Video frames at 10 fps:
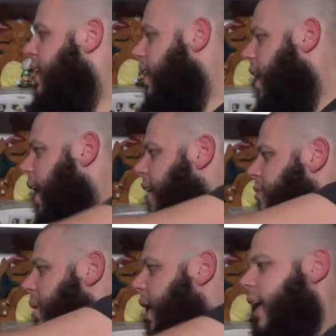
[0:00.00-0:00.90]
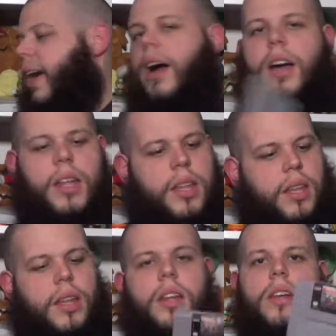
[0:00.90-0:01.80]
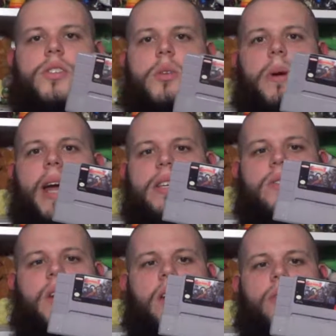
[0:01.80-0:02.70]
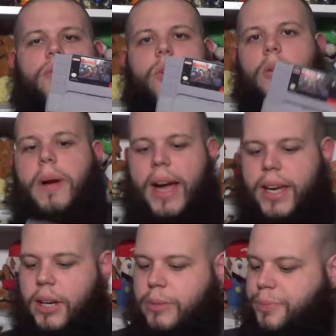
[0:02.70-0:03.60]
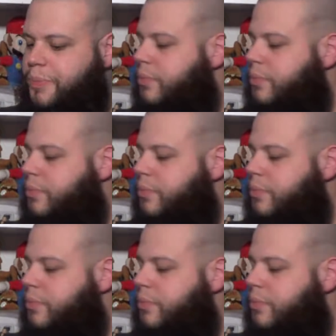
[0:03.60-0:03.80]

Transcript: I have my Super Castlevania 4 back here.